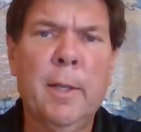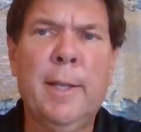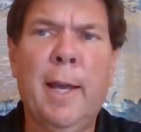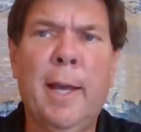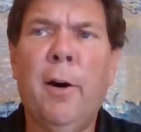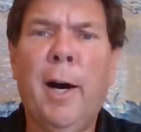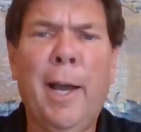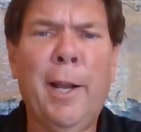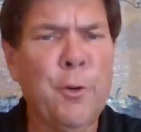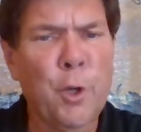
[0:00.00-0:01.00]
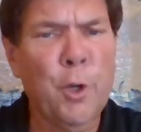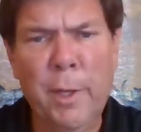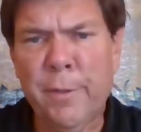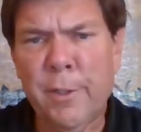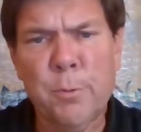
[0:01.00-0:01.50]
Now I don't know
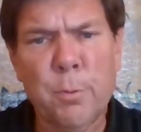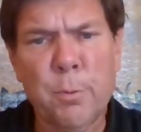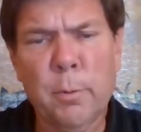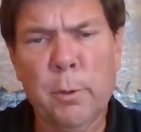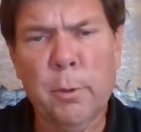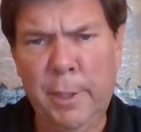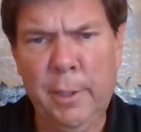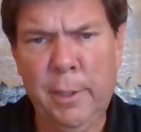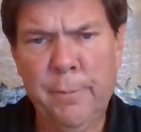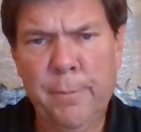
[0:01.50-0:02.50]
when this war will be.